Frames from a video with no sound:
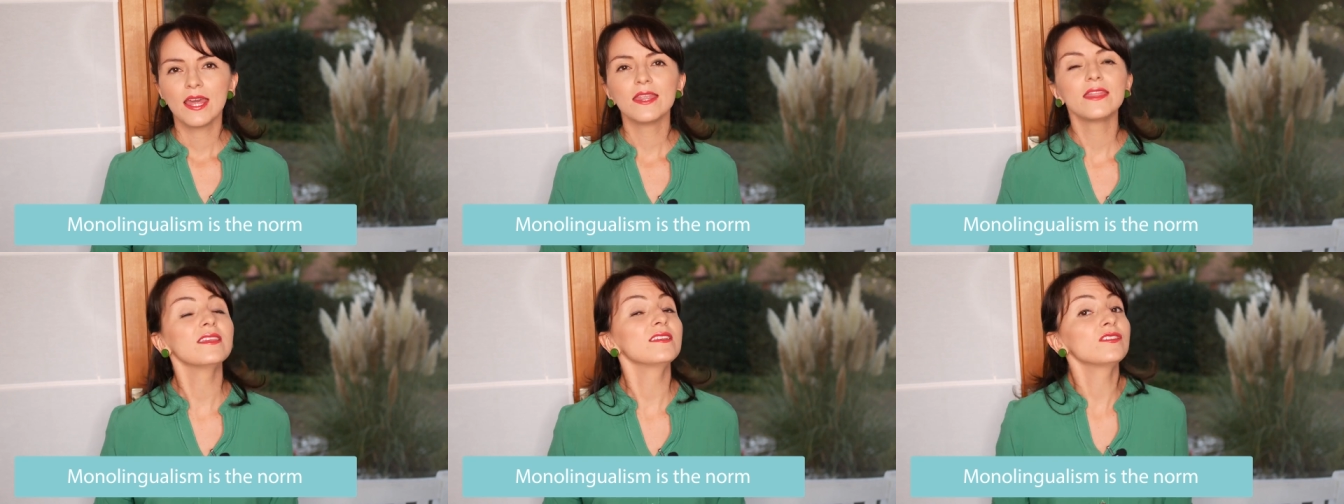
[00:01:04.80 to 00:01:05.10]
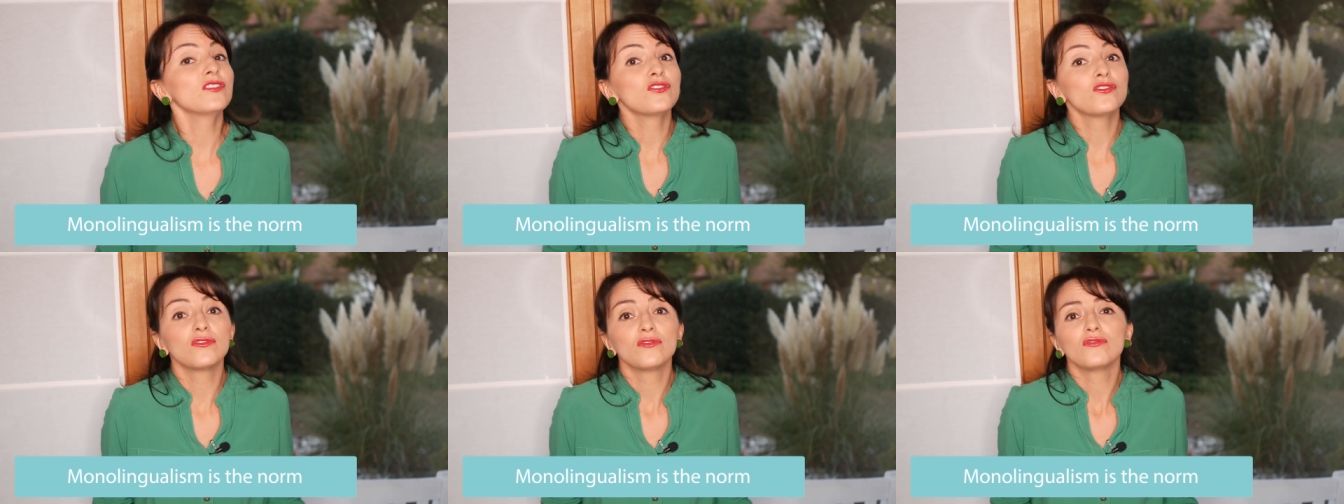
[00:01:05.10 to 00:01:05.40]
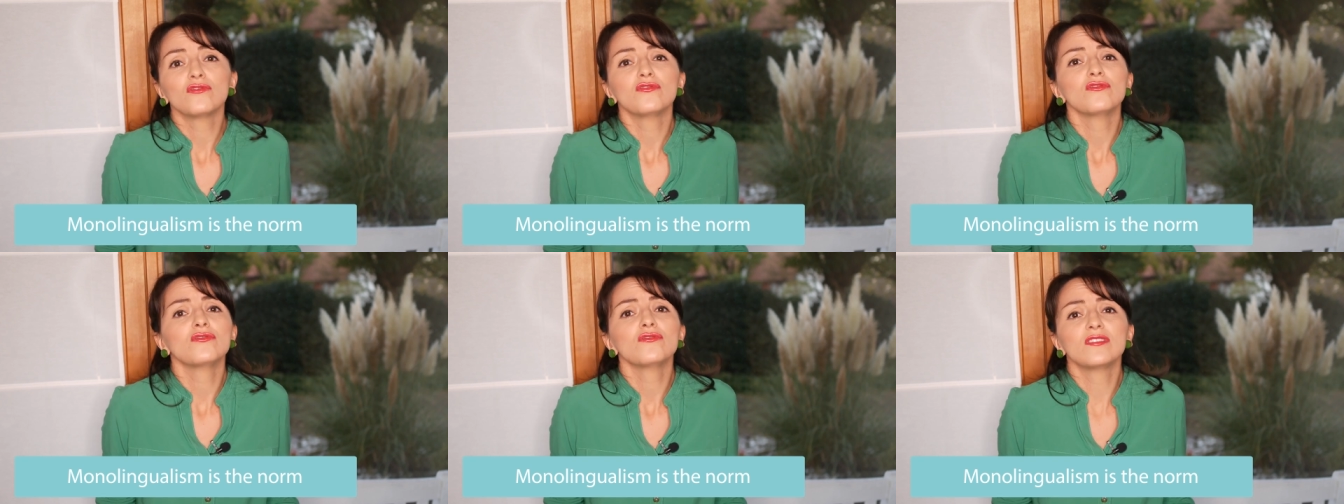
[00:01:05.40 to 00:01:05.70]
This
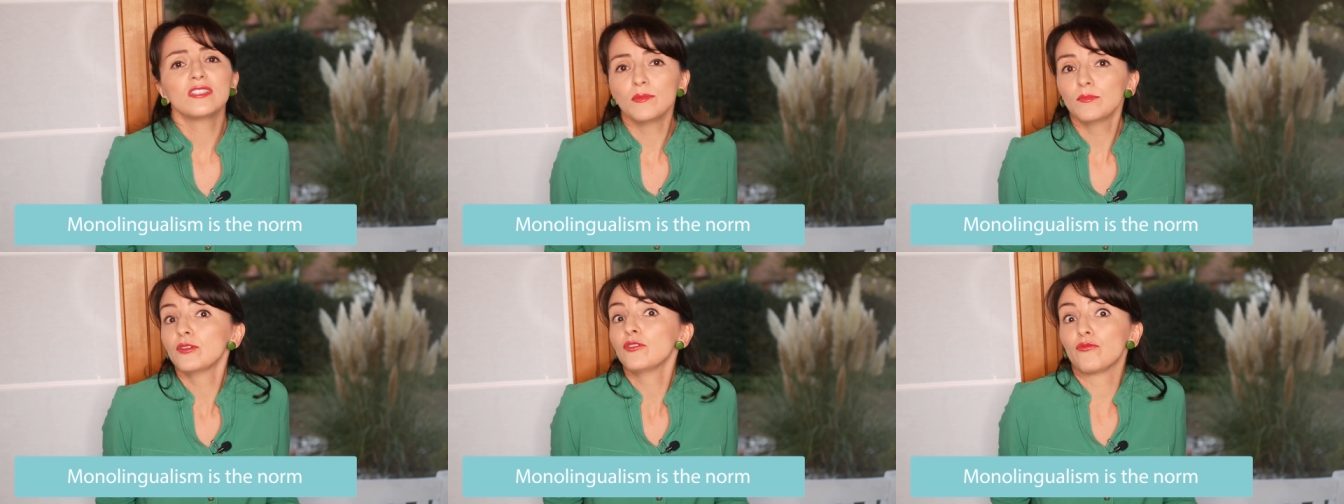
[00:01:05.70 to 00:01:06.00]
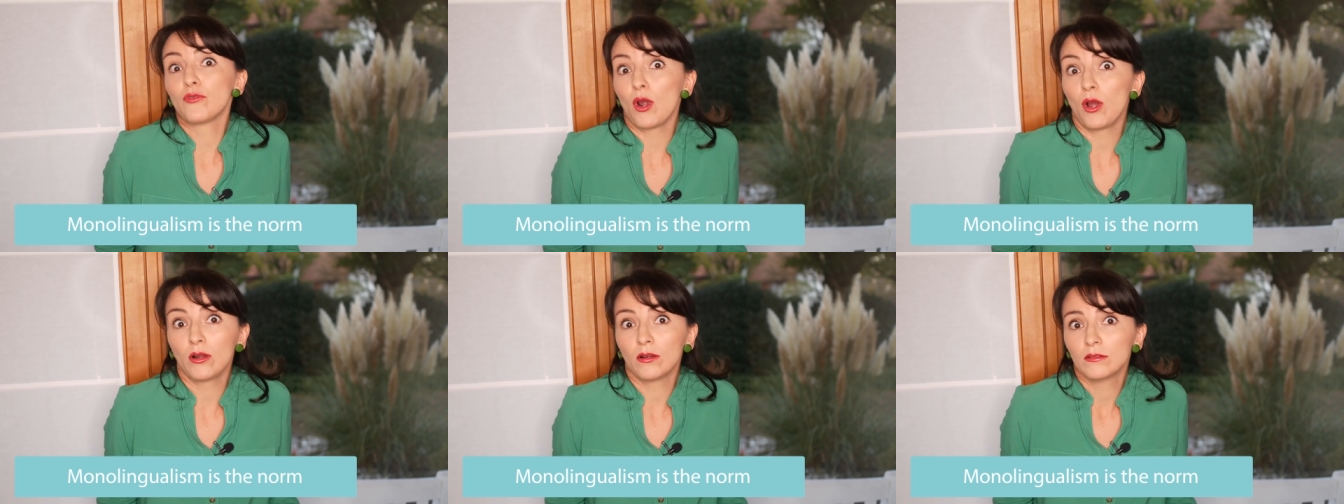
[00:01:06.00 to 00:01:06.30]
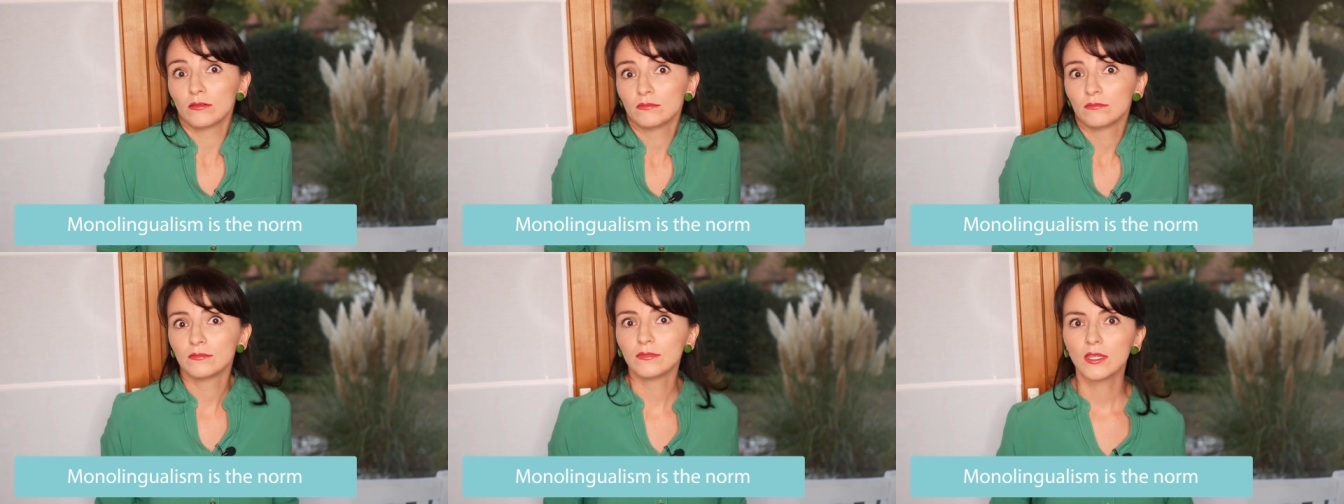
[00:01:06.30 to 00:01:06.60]
is simply wrong.
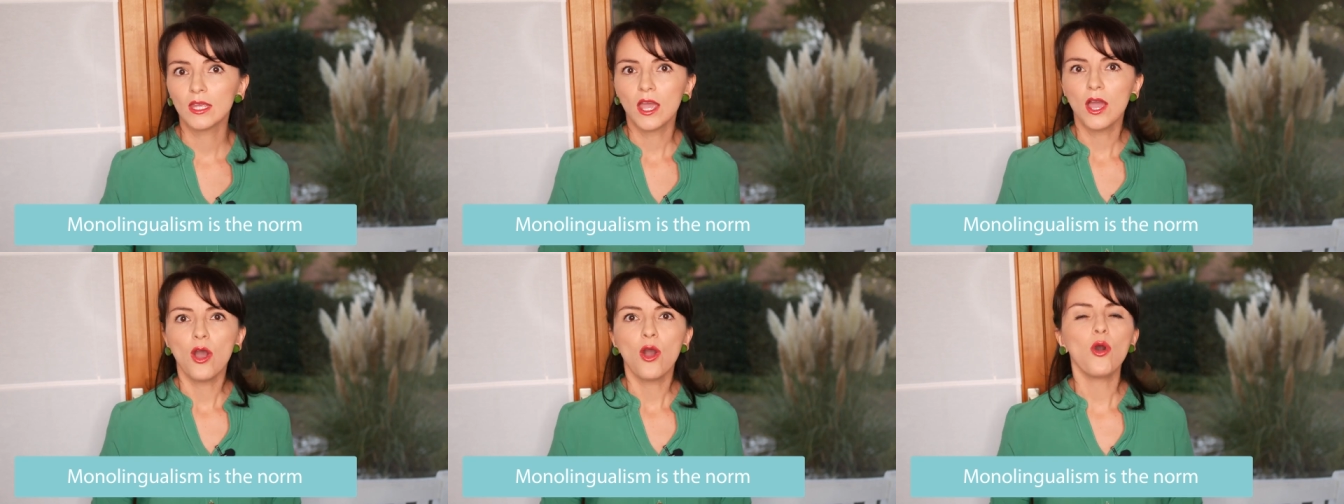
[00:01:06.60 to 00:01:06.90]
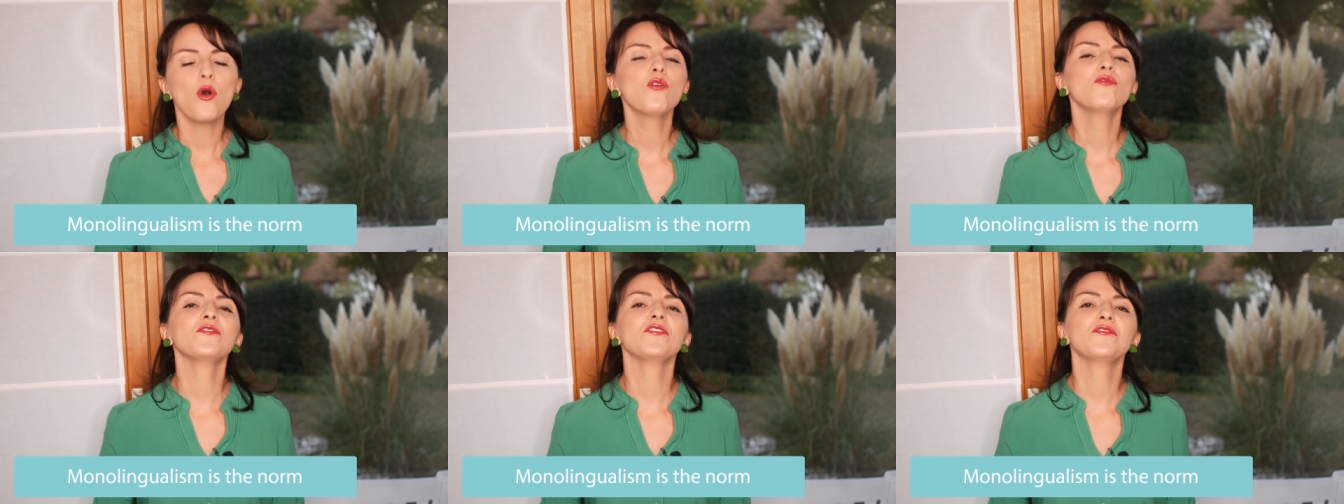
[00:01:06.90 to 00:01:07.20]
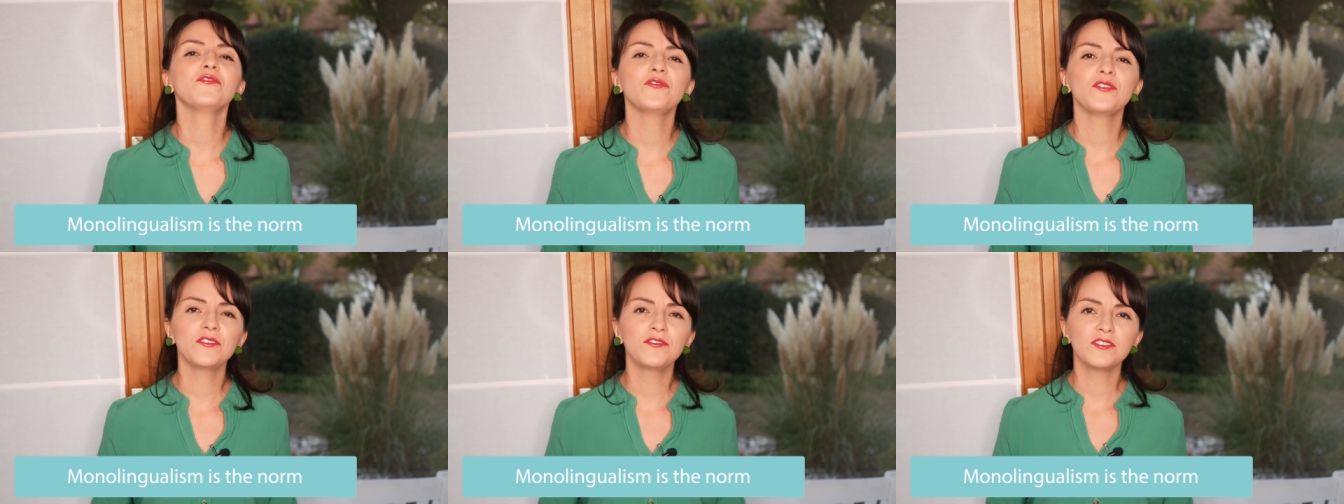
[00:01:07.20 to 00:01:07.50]
Over
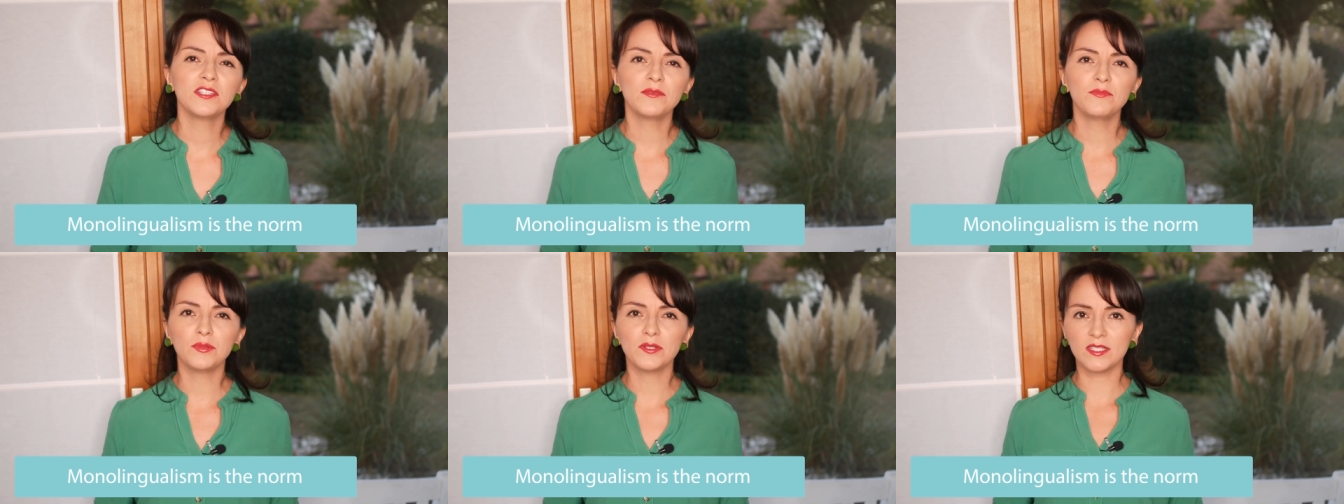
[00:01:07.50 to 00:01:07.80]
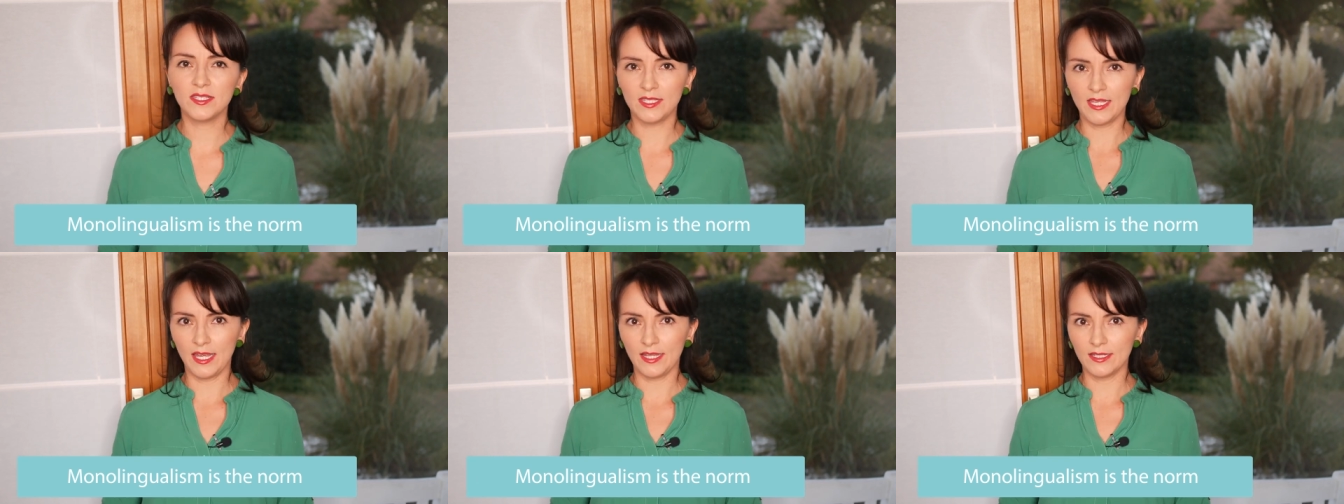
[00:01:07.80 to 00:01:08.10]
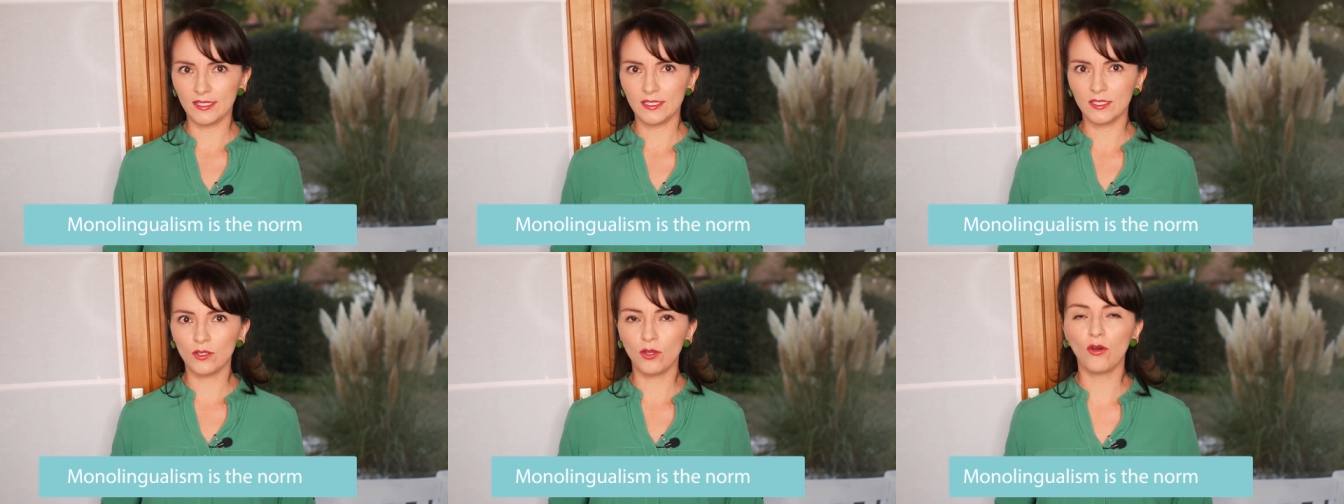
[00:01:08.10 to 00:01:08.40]

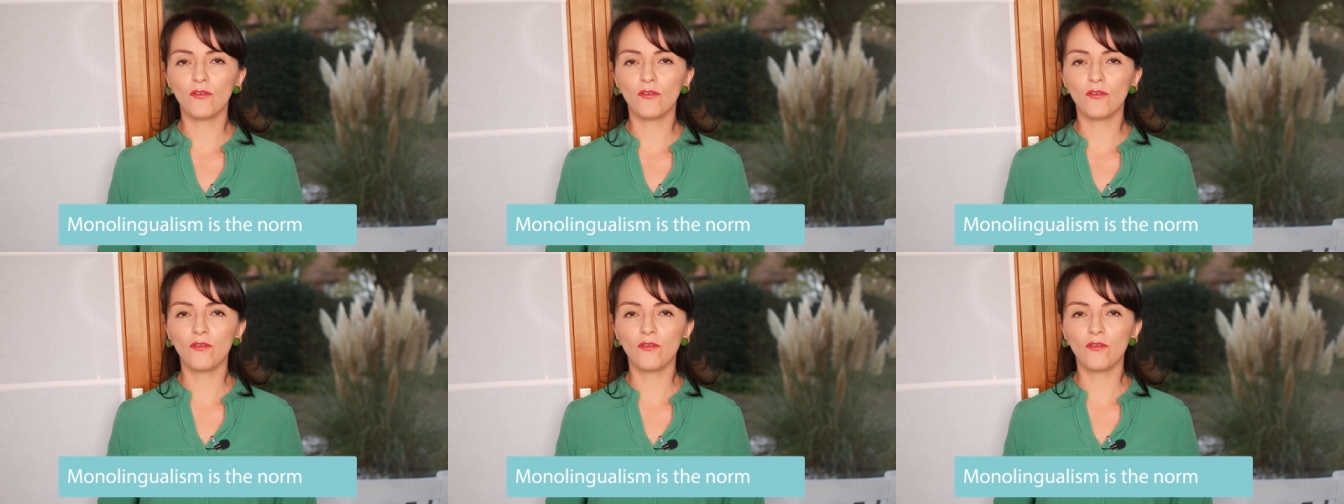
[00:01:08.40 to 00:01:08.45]
50%